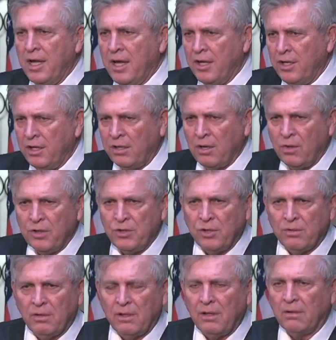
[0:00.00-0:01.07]
You go on your
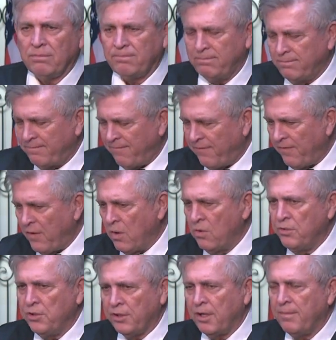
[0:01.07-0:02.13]
little phone,
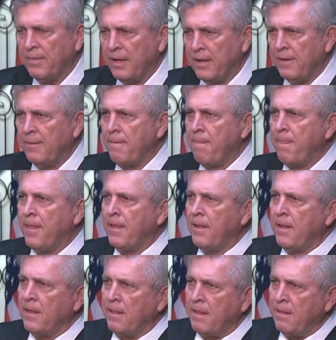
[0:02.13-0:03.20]
your
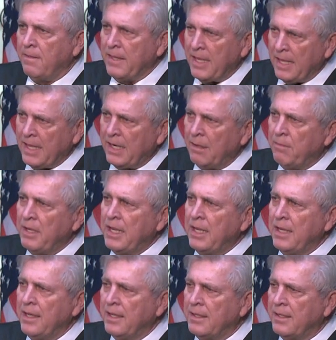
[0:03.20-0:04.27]
the enemy
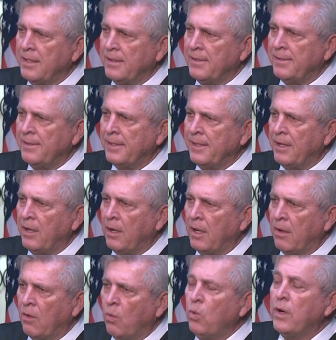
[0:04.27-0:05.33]

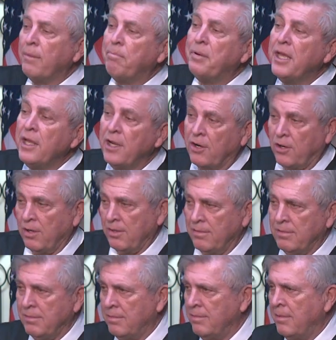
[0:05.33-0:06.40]
would appear
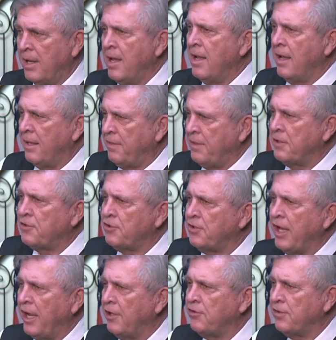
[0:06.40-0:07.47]
at this
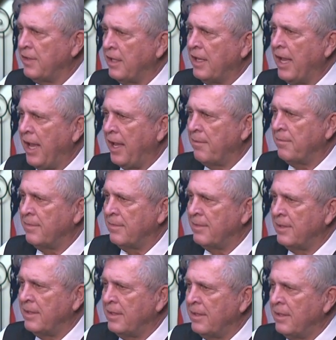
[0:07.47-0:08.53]
stage of the game
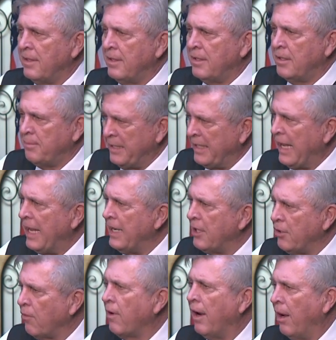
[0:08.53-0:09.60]
to be gaining
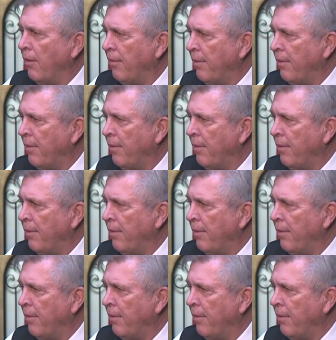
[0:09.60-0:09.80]
ground.